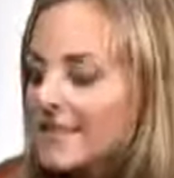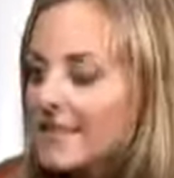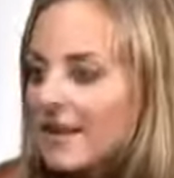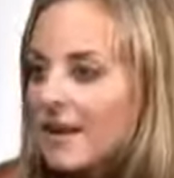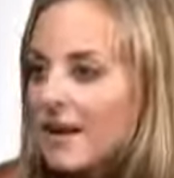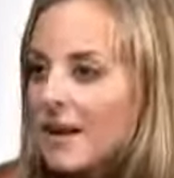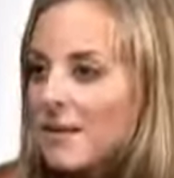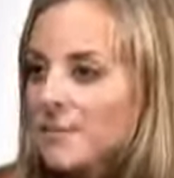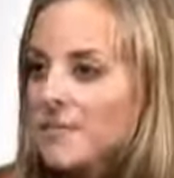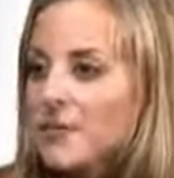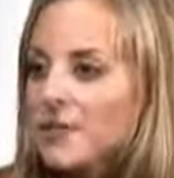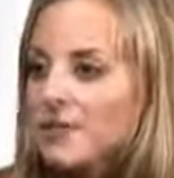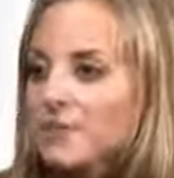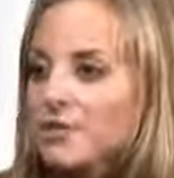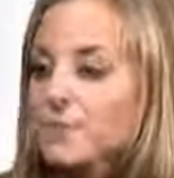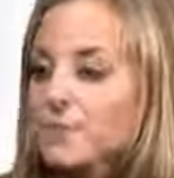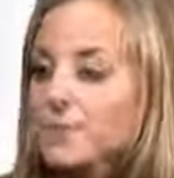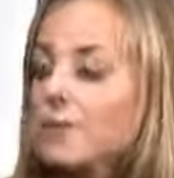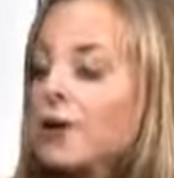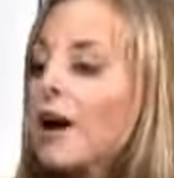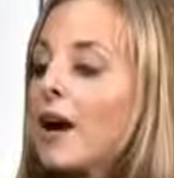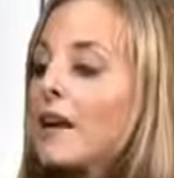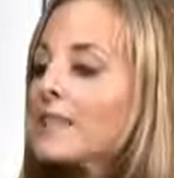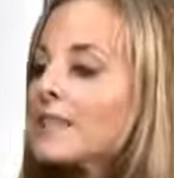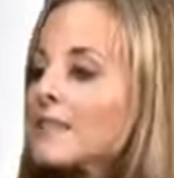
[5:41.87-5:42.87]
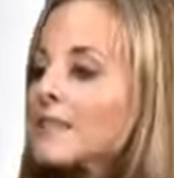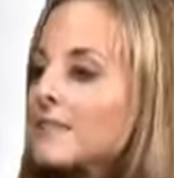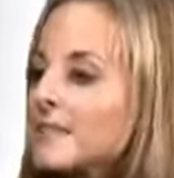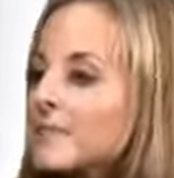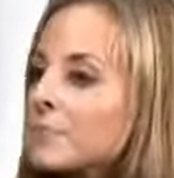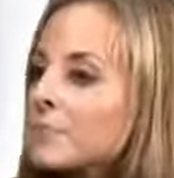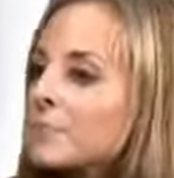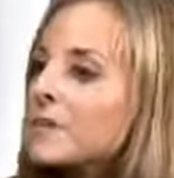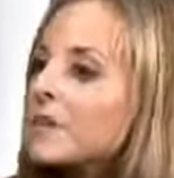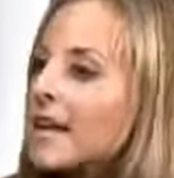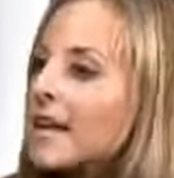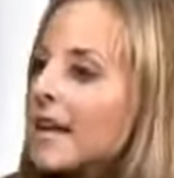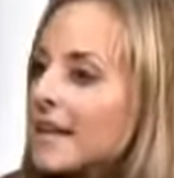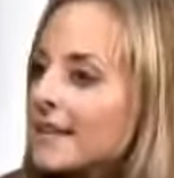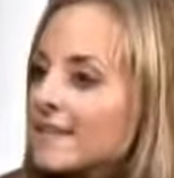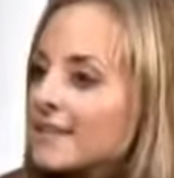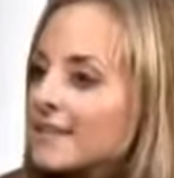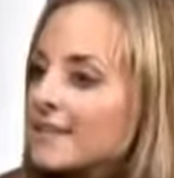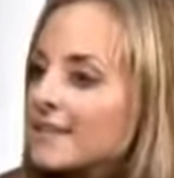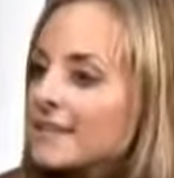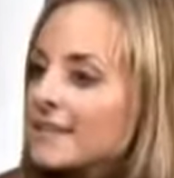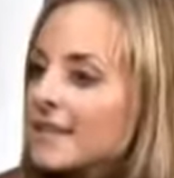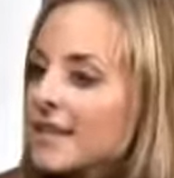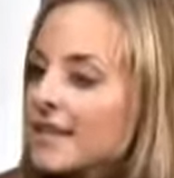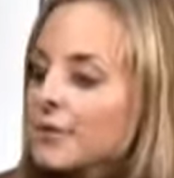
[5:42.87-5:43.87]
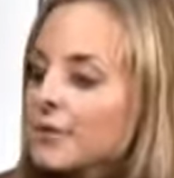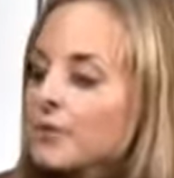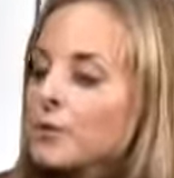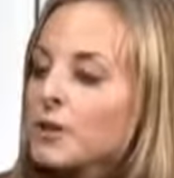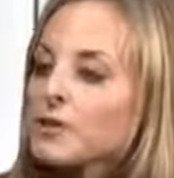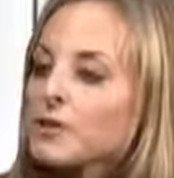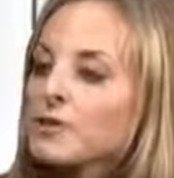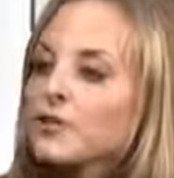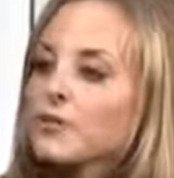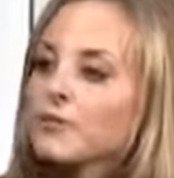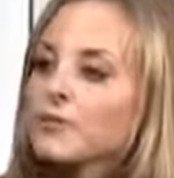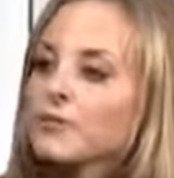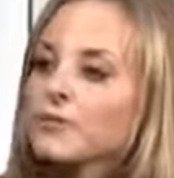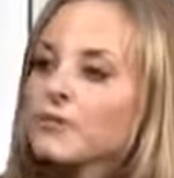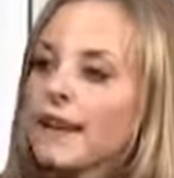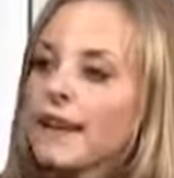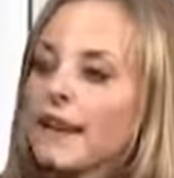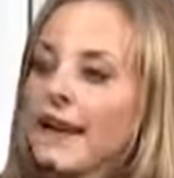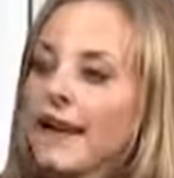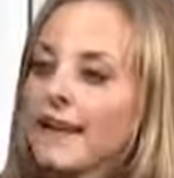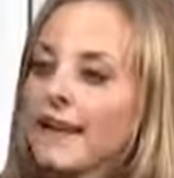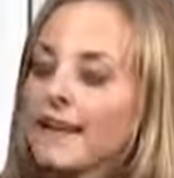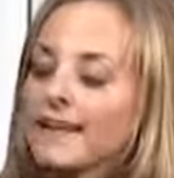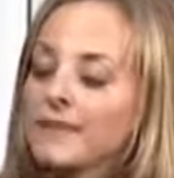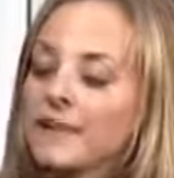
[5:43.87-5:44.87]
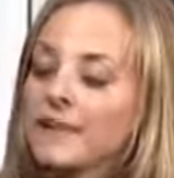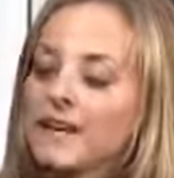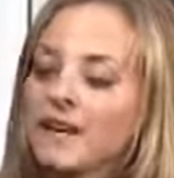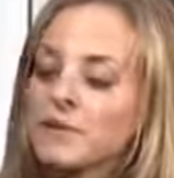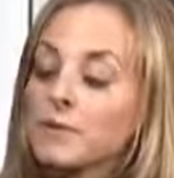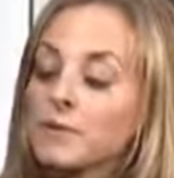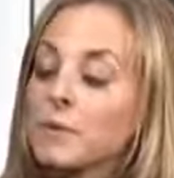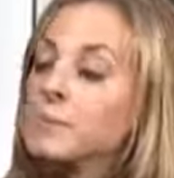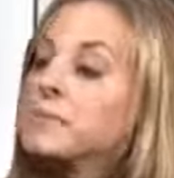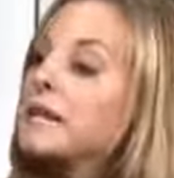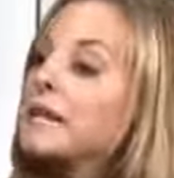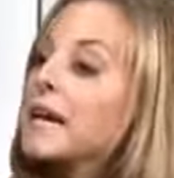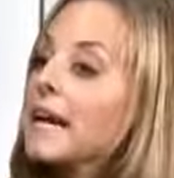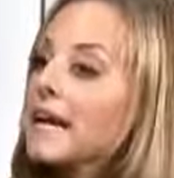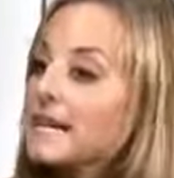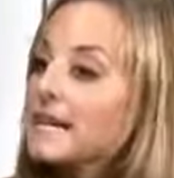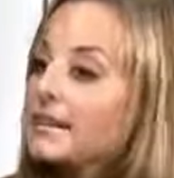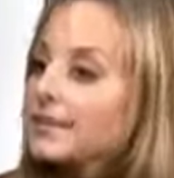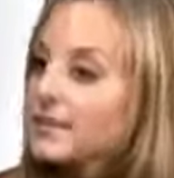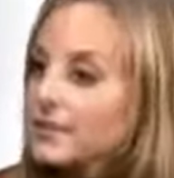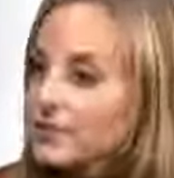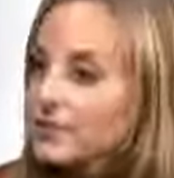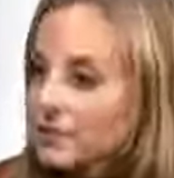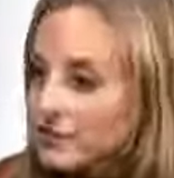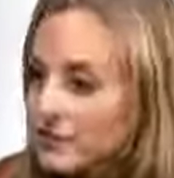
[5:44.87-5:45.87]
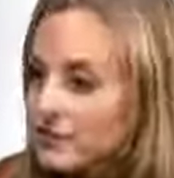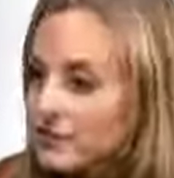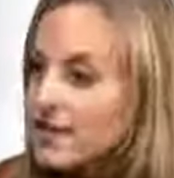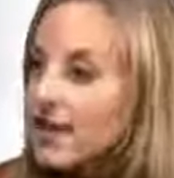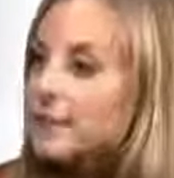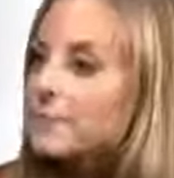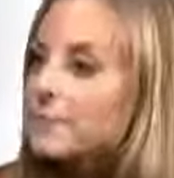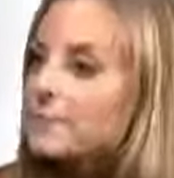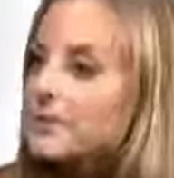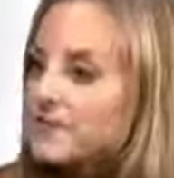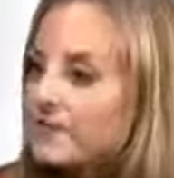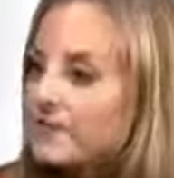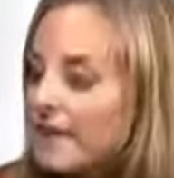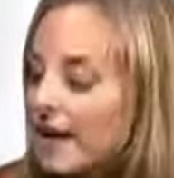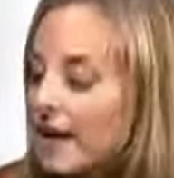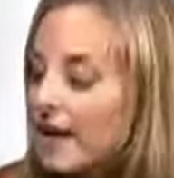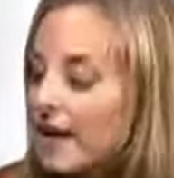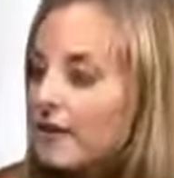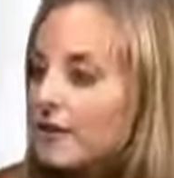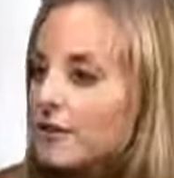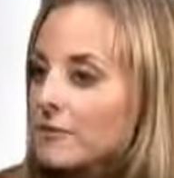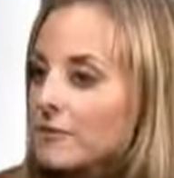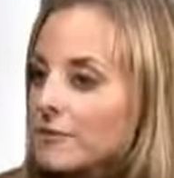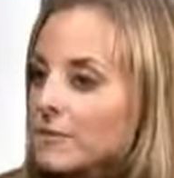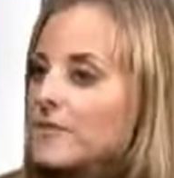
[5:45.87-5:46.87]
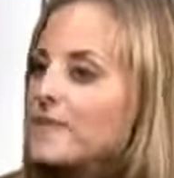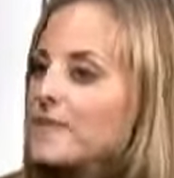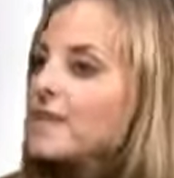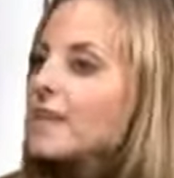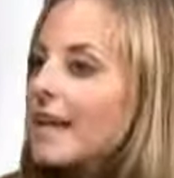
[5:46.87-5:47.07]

Mm-hmm. Um, there's a process in place in which you can um, obtain certain types of firearms,